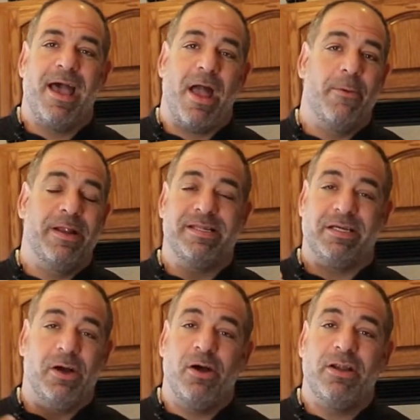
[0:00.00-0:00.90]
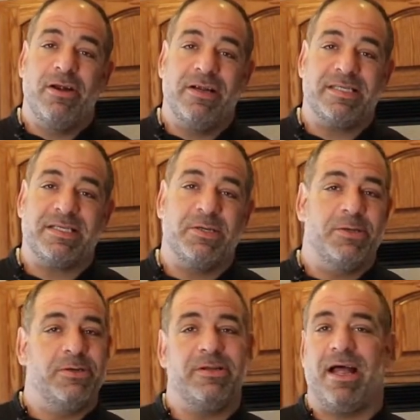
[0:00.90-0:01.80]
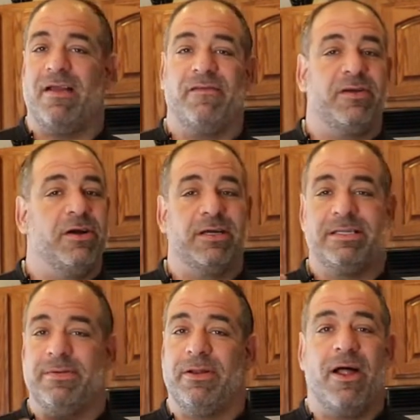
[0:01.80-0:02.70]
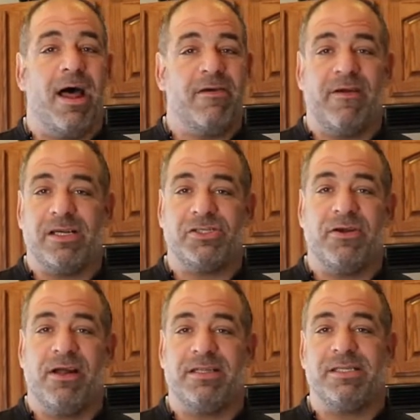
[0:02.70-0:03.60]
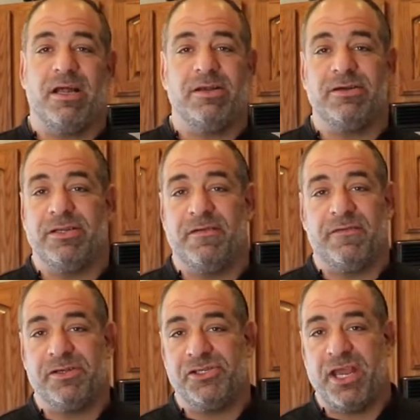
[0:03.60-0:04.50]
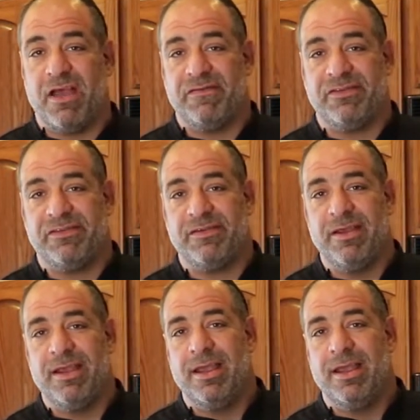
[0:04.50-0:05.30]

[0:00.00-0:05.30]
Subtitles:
I went to culinary school. I've cooked in a lot of restaurants under different chefs.